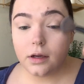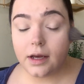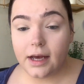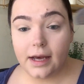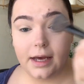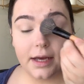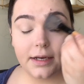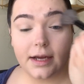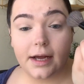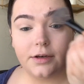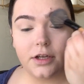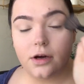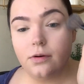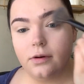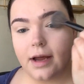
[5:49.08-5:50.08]
And I
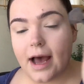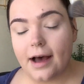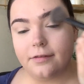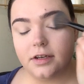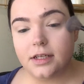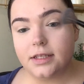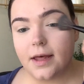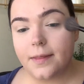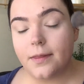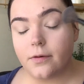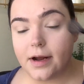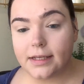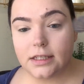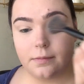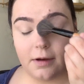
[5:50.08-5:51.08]
don't have to set the
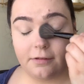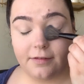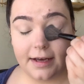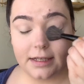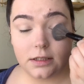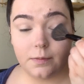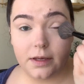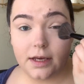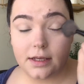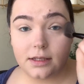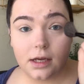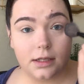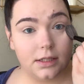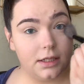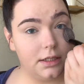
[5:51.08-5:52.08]
rest of my face because
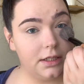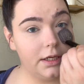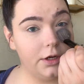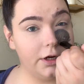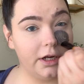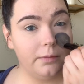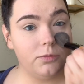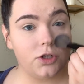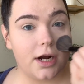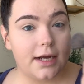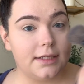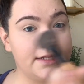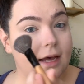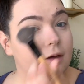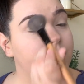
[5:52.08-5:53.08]
that CC cream dries
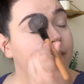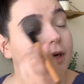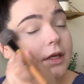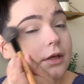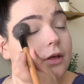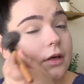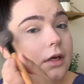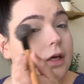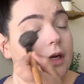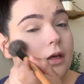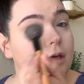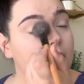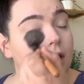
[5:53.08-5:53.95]
down pretty good,